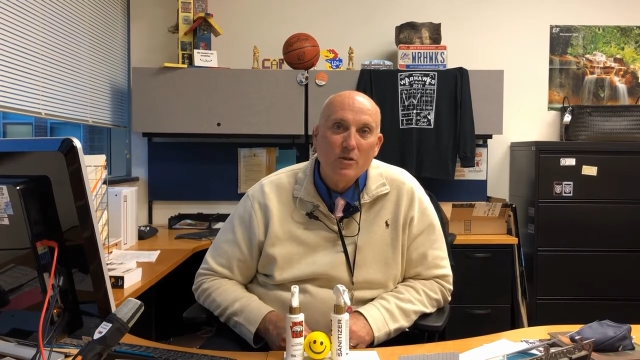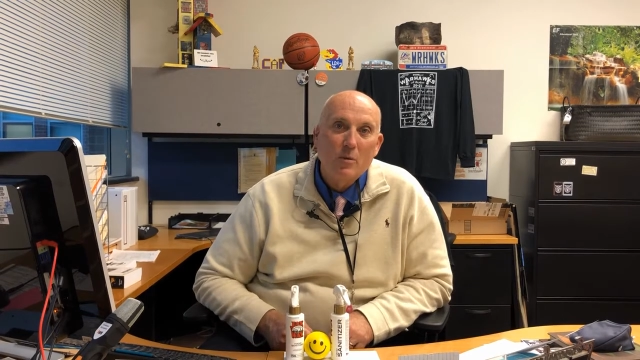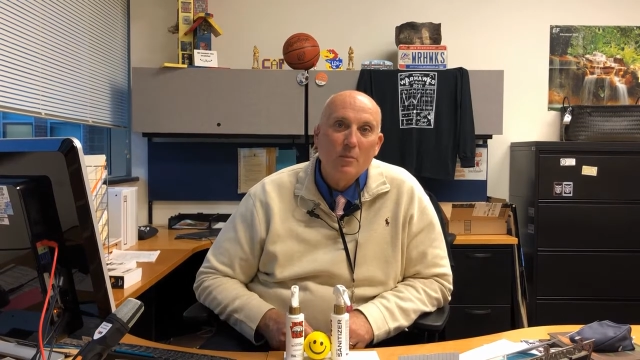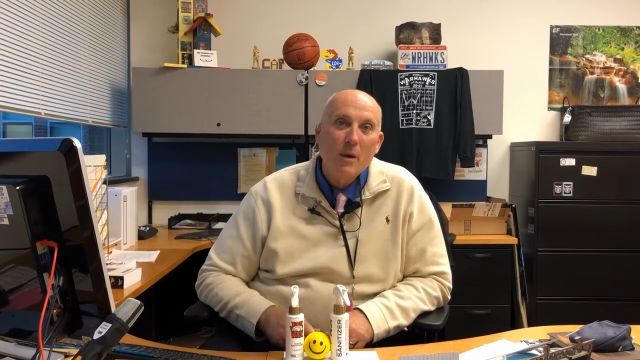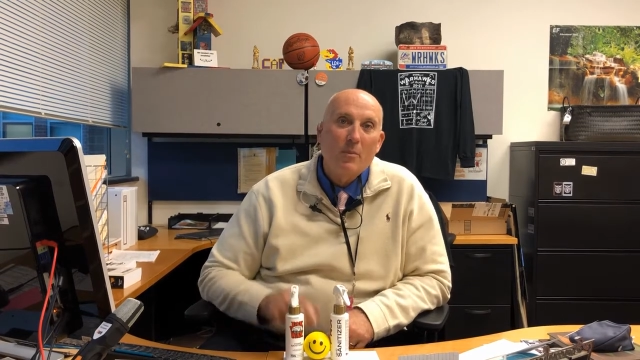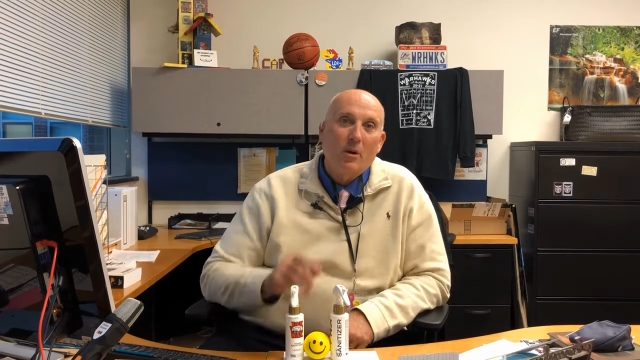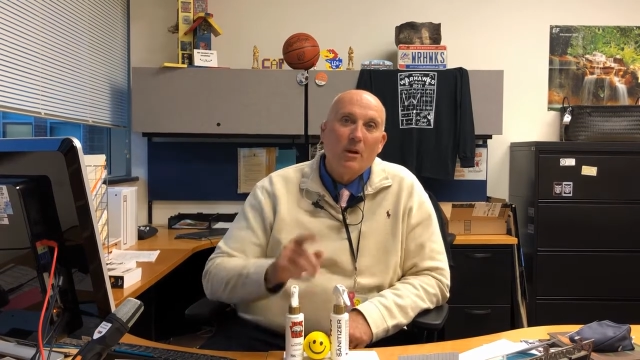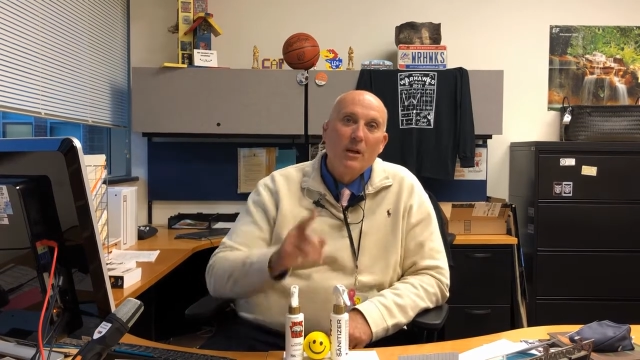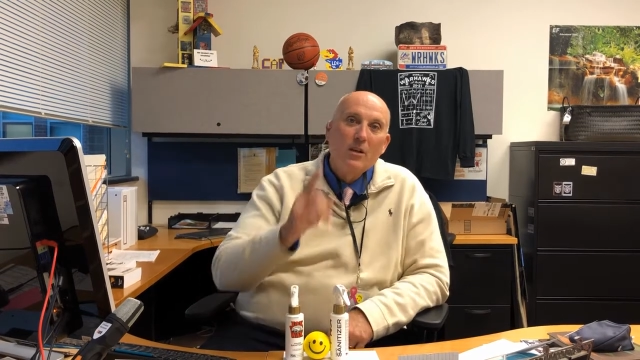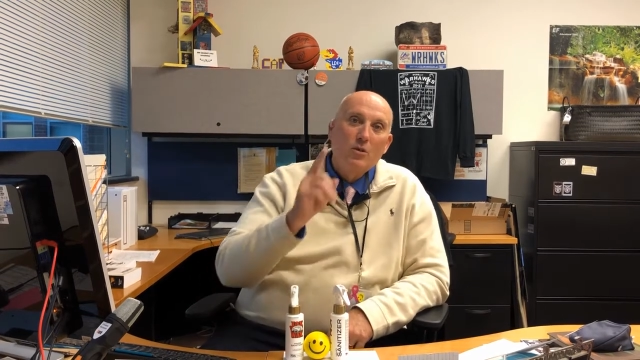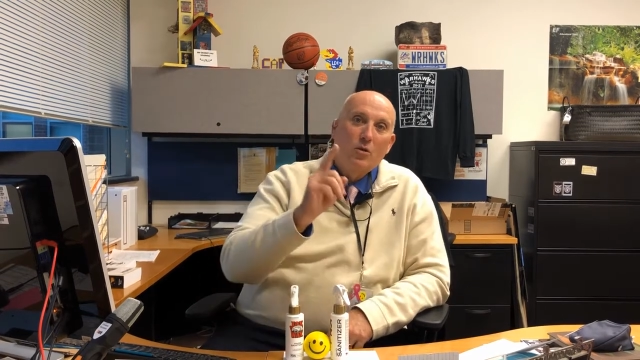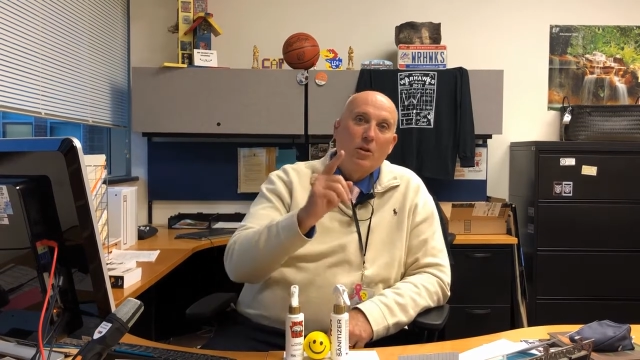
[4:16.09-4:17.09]
Remember,
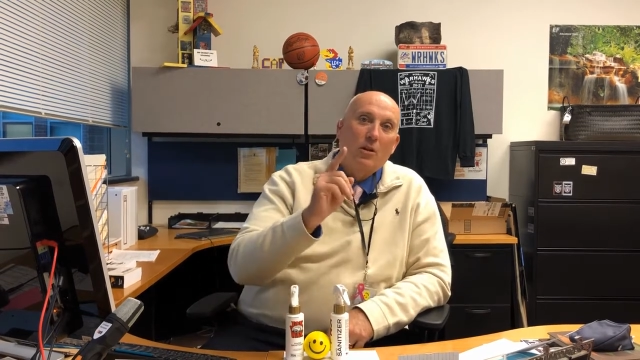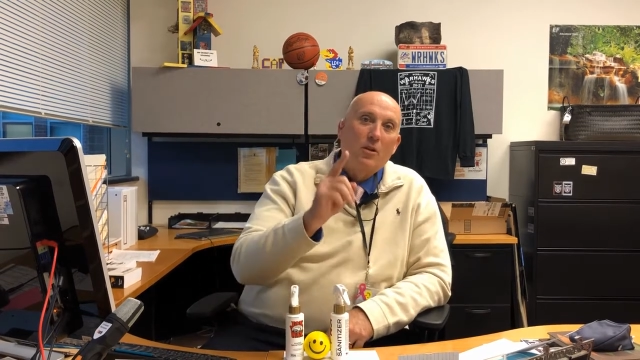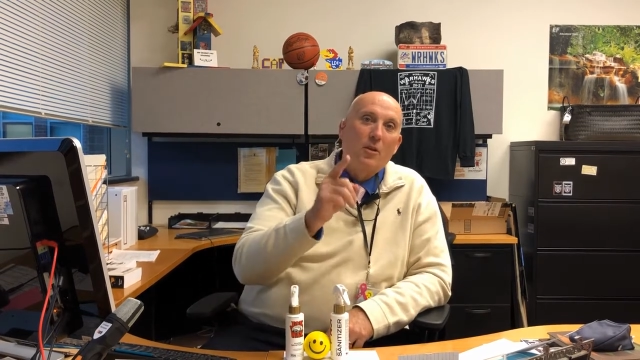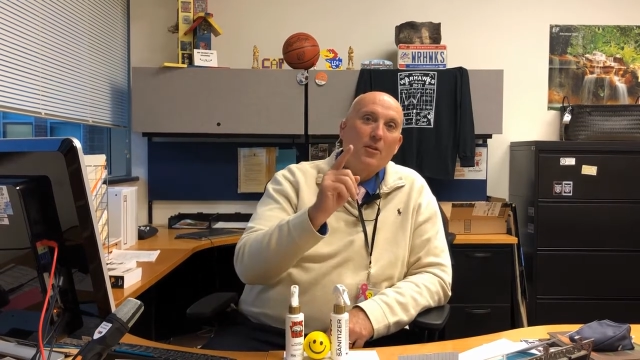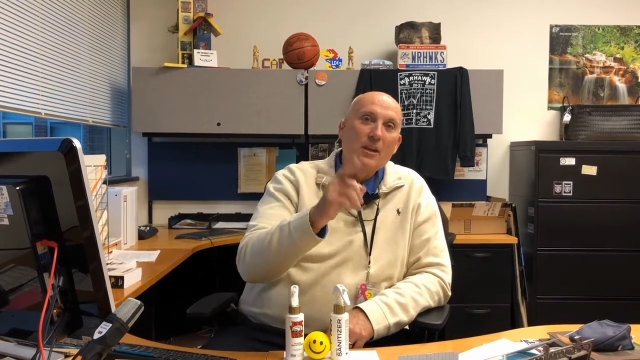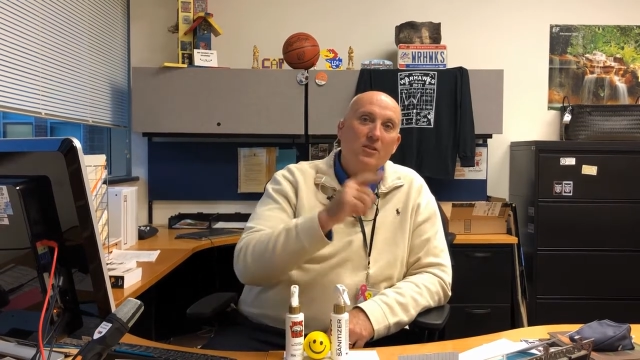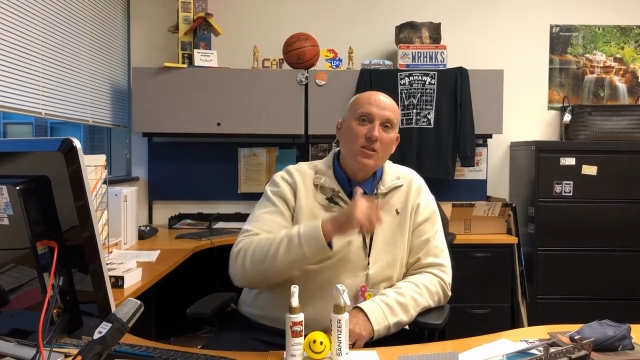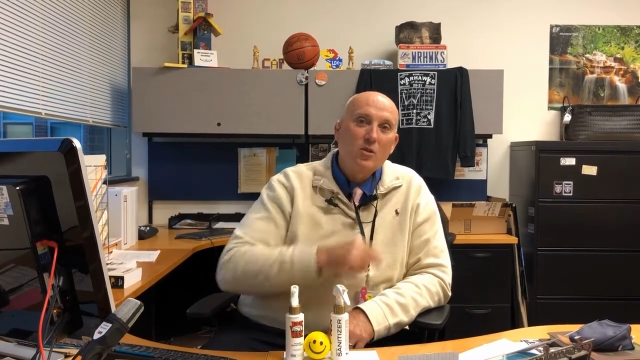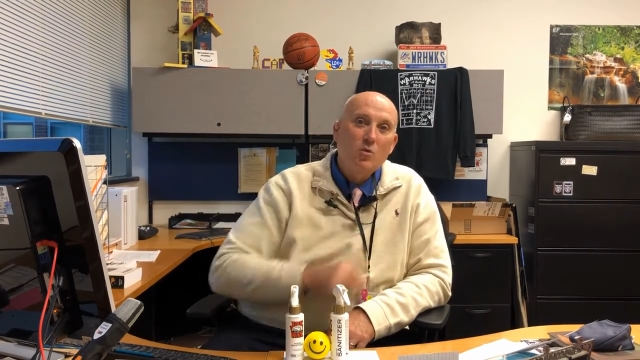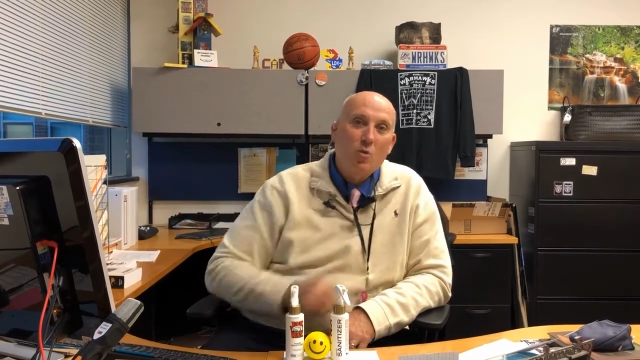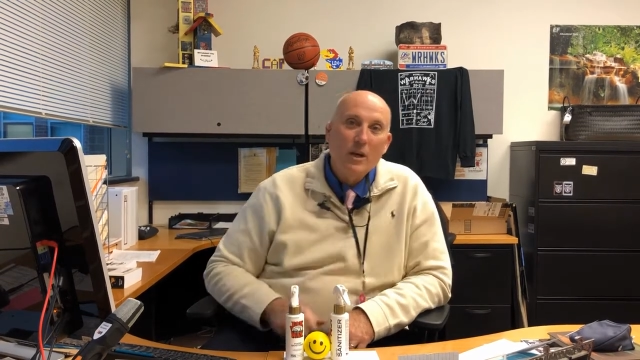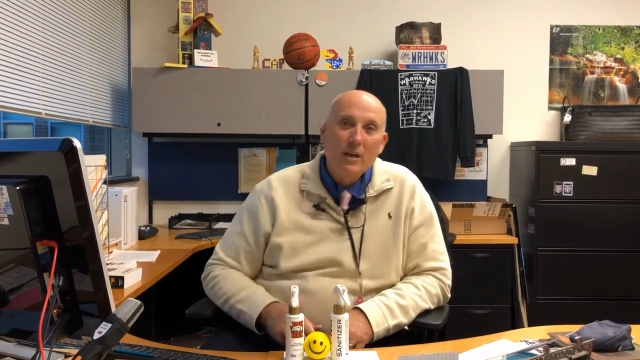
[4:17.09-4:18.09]
do the little things
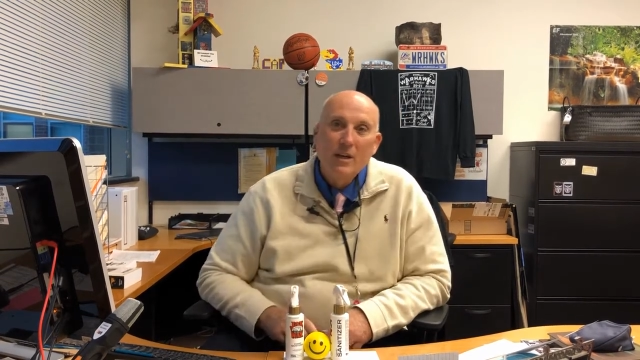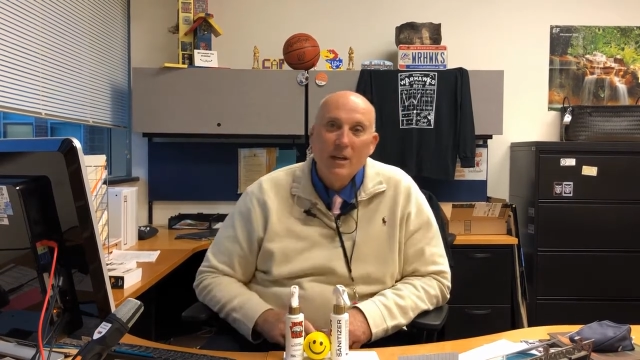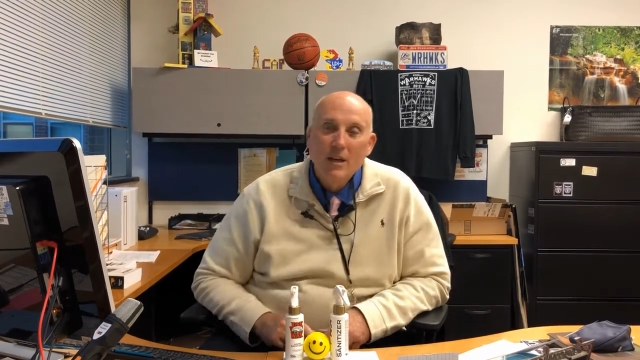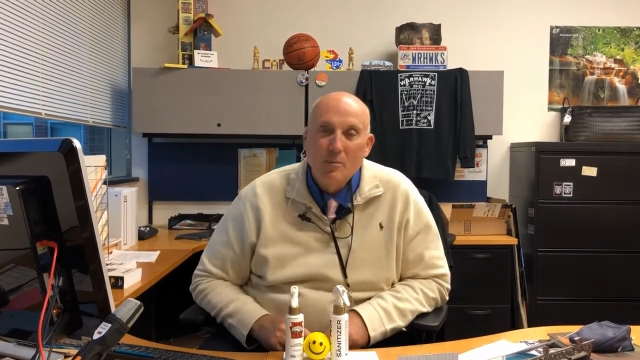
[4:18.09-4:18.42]
this week.